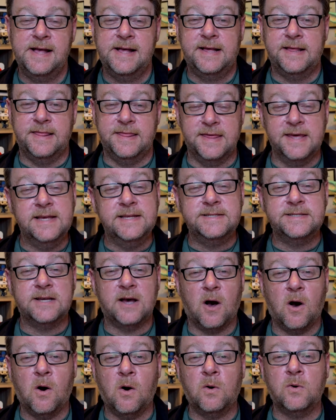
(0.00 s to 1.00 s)
This
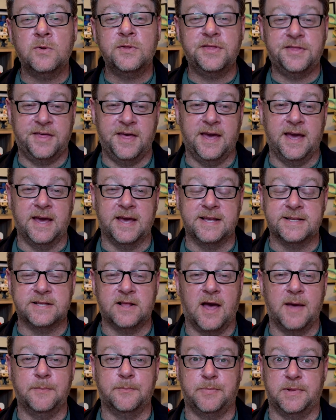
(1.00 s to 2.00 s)
whole thing is
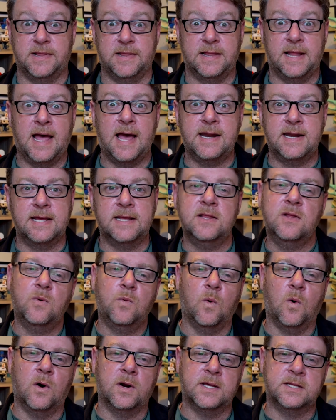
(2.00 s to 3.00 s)
like blood in the
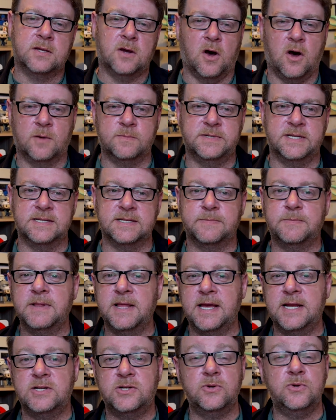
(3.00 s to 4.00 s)
water to Hobson's
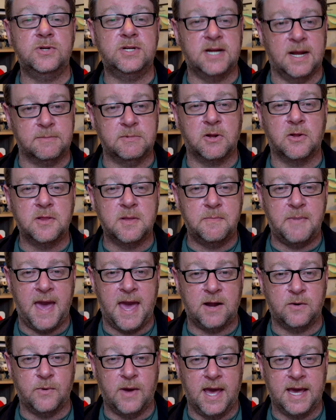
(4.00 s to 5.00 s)
Pledge, who jumped on the
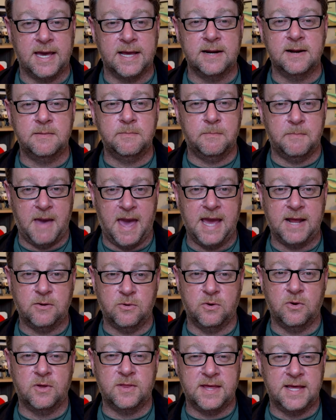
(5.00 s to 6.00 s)
bandwagon and made
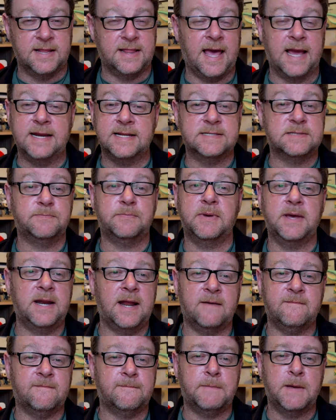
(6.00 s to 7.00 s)
her their latest
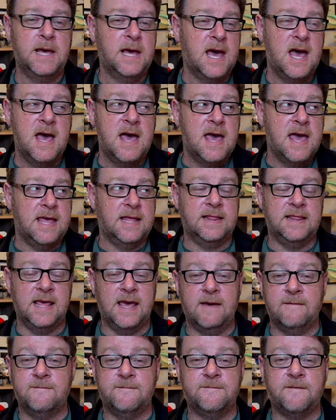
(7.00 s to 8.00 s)
pin-up in
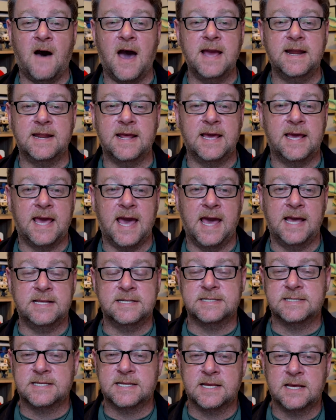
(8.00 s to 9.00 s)
their fight
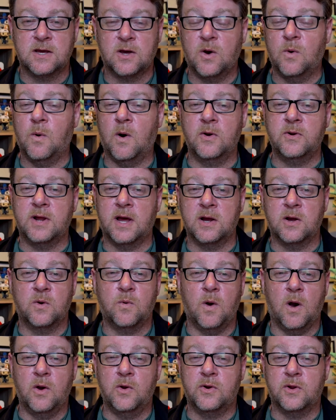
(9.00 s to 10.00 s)
against
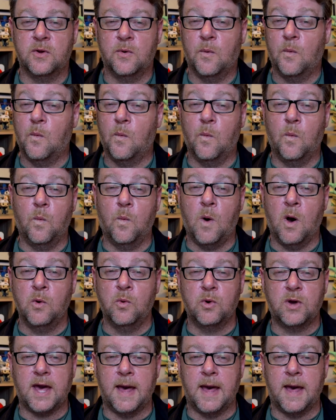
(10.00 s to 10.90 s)
quote-unquote woke